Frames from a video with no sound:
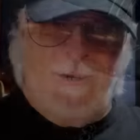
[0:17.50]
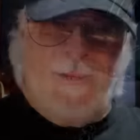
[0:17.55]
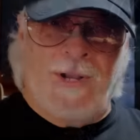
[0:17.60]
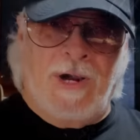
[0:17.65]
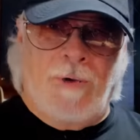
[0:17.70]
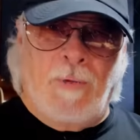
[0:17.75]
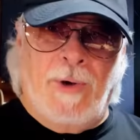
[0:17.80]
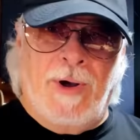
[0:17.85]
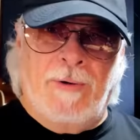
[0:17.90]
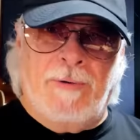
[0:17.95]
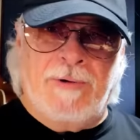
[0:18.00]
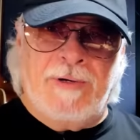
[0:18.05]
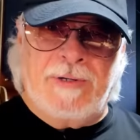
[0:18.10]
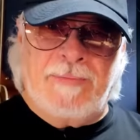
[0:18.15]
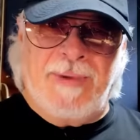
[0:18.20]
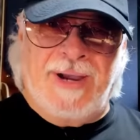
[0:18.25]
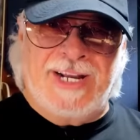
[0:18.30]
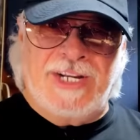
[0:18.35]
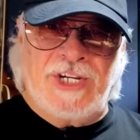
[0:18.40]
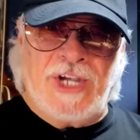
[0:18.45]
there, welcome to
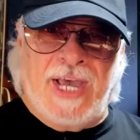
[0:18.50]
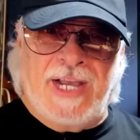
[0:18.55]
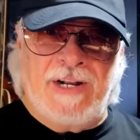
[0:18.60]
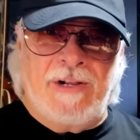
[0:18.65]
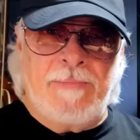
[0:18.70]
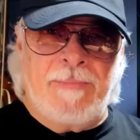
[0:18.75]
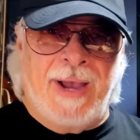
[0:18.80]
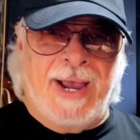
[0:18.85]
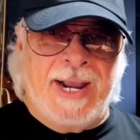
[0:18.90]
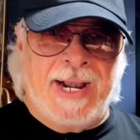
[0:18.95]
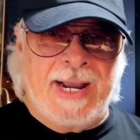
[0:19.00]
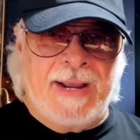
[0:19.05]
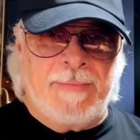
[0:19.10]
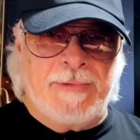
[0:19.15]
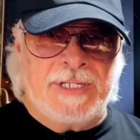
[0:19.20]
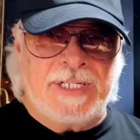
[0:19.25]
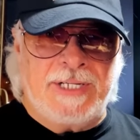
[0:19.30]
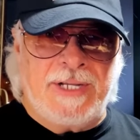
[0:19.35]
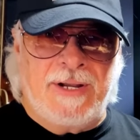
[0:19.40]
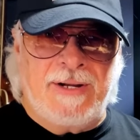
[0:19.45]
my channel. My name
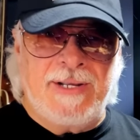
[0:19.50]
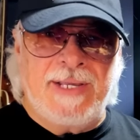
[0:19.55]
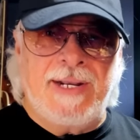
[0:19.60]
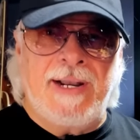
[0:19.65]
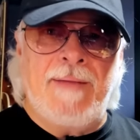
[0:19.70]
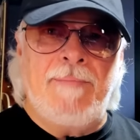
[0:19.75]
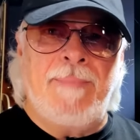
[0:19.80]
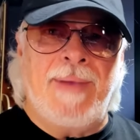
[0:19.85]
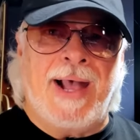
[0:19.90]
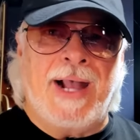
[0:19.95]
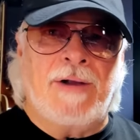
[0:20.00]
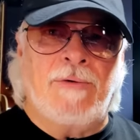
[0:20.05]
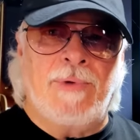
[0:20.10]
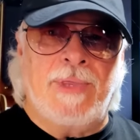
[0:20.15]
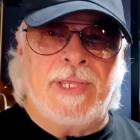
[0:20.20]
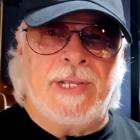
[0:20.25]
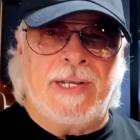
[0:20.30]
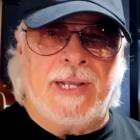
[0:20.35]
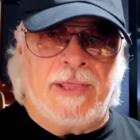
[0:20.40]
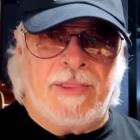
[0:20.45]
is Doug and I'm back with
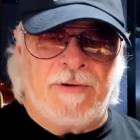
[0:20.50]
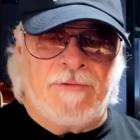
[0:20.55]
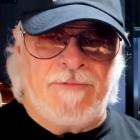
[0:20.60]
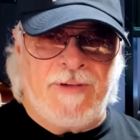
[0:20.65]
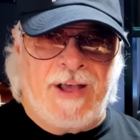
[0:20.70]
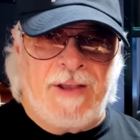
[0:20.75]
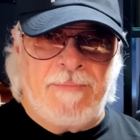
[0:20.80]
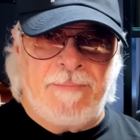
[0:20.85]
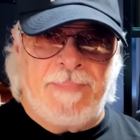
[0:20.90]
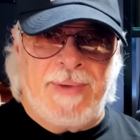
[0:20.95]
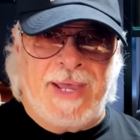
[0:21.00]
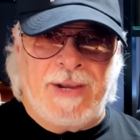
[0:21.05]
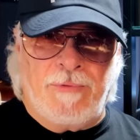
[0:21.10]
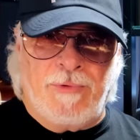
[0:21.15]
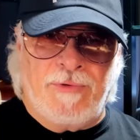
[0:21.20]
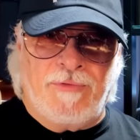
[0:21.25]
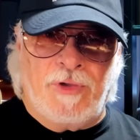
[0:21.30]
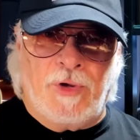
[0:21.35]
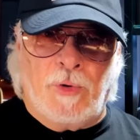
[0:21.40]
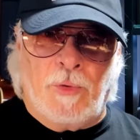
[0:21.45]
another fountain pen
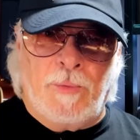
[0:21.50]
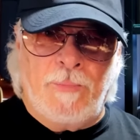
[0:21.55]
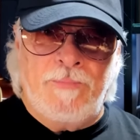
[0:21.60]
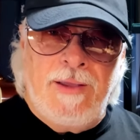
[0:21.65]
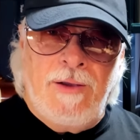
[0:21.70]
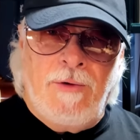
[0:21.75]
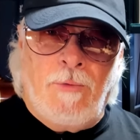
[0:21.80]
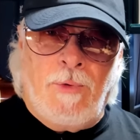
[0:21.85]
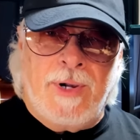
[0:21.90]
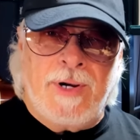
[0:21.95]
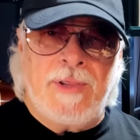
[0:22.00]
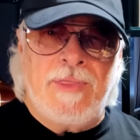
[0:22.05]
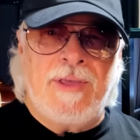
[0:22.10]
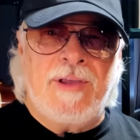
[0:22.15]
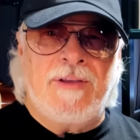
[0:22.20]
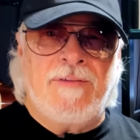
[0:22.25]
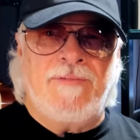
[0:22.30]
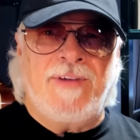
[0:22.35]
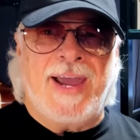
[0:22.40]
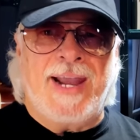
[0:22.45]
review. What are the
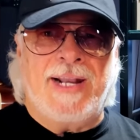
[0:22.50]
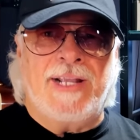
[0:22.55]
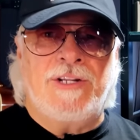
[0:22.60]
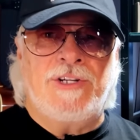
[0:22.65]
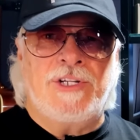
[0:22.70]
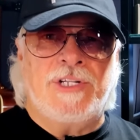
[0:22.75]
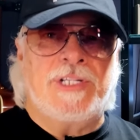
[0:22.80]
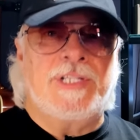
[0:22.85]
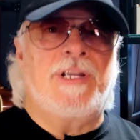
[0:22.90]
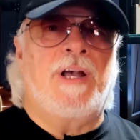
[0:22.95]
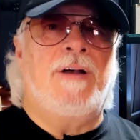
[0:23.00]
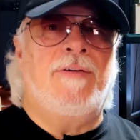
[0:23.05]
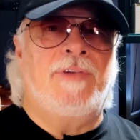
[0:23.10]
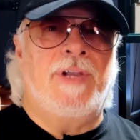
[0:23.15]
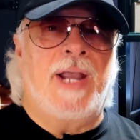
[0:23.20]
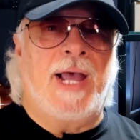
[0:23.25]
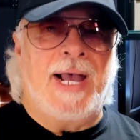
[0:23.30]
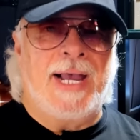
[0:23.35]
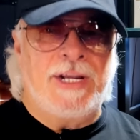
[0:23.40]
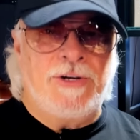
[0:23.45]
advantages of an
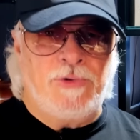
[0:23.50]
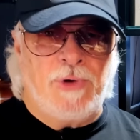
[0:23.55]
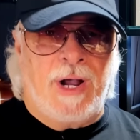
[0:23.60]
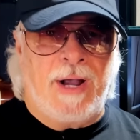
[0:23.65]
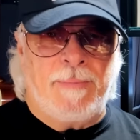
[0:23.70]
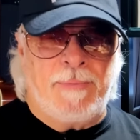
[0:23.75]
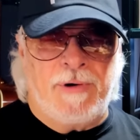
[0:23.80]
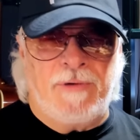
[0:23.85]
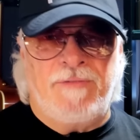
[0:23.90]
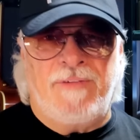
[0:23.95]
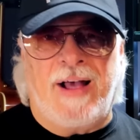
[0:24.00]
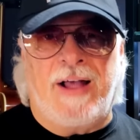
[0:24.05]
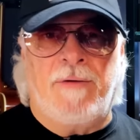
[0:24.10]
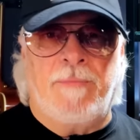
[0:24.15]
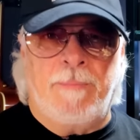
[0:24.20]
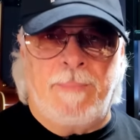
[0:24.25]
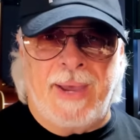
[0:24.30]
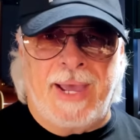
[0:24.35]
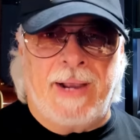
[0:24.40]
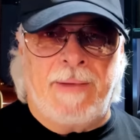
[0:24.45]
eyedropper
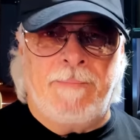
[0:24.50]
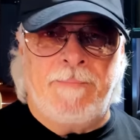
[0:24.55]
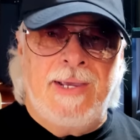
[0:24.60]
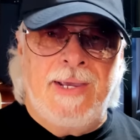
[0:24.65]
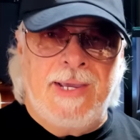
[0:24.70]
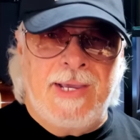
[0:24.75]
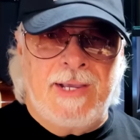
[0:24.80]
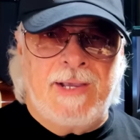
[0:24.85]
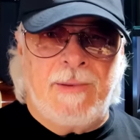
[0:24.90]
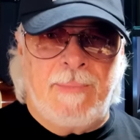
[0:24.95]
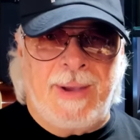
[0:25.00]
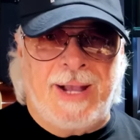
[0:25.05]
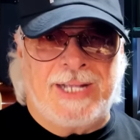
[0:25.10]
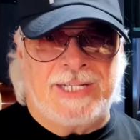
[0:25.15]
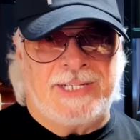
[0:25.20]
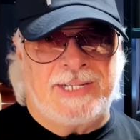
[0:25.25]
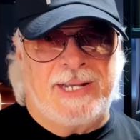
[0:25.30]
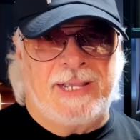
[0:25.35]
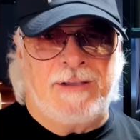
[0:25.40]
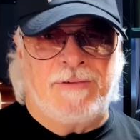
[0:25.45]
fountain pen? Ink
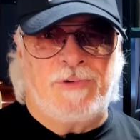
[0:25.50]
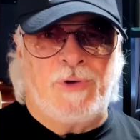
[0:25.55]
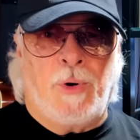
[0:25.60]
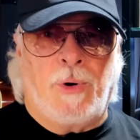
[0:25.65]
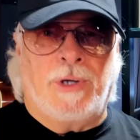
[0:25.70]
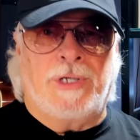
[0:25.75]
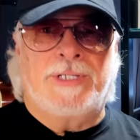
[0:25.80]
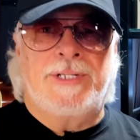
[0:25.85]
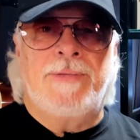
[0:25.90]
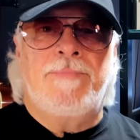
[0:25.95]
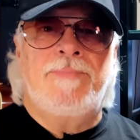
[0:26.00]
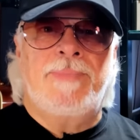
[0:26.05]
capacity, of course.